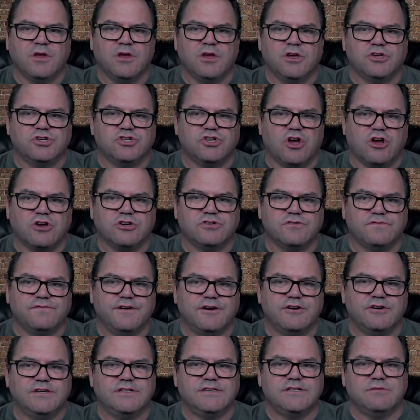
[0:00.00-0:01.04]
Shocks are
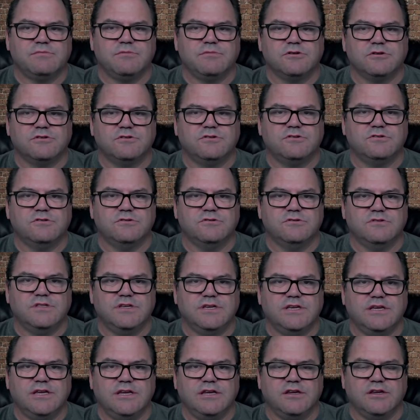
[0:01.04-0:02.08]
very similar to
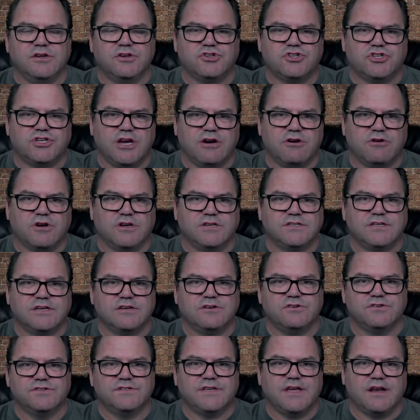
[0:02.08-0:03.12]
the share a
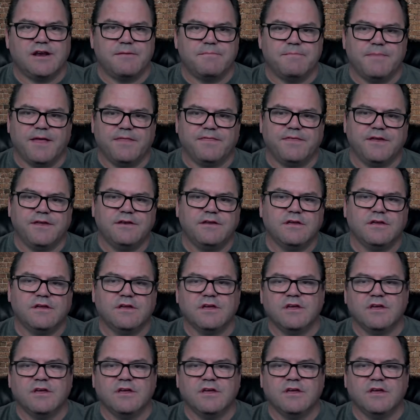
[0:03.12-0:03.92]
single setup method.